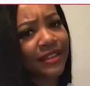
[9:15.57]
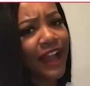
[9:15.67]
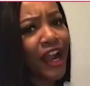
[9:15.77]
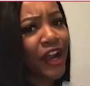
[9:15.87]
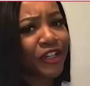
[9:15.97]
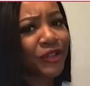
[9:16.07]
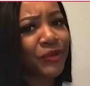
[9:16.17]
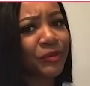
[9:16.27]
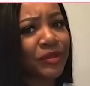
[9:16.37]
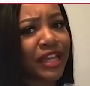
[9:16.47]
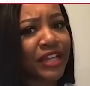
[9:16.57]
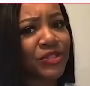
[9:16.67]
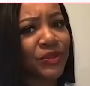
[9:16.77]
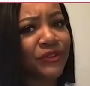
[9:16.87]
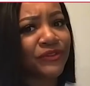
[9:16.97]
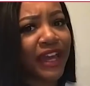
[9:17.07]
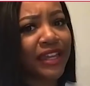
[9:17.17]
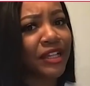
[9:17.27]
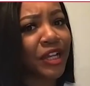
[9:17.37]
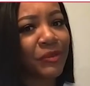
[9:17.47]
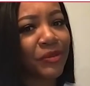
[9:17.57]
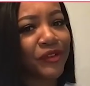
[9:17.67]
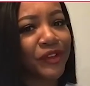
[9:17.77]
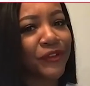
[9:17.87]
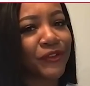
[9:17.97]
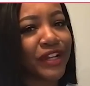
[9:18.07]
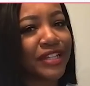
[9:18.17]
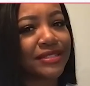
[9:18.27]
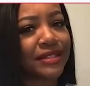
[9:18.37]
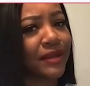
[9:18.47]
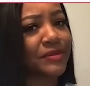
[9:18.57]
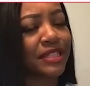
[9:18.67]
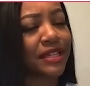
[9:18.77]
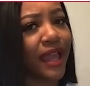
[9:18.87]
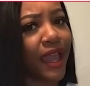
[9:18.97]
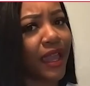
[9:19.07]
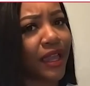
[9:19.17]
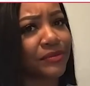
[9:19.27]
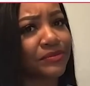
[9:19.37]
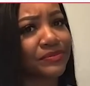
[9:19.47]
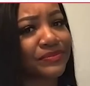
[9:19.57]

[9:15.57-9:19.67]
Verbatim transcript: Now, I heard a rumor that you invited a couple of your friends to come to the game.